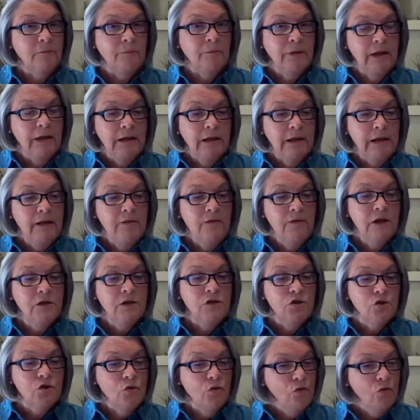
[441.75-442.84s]
but leaving
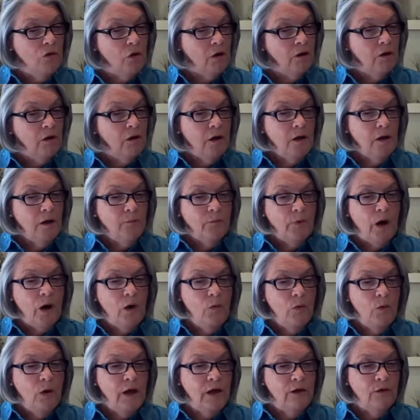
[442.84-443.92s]
school
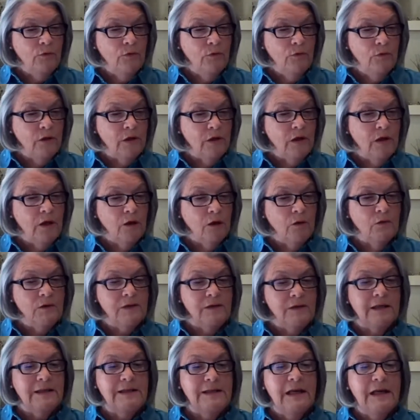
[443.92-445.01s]
partway through the year
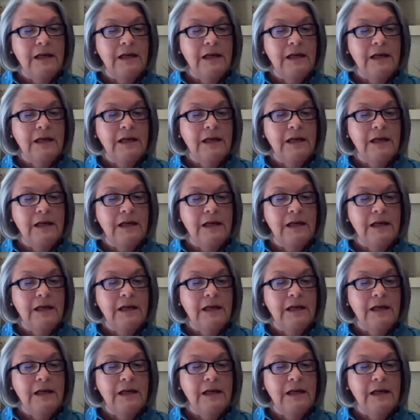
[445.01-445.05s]
was a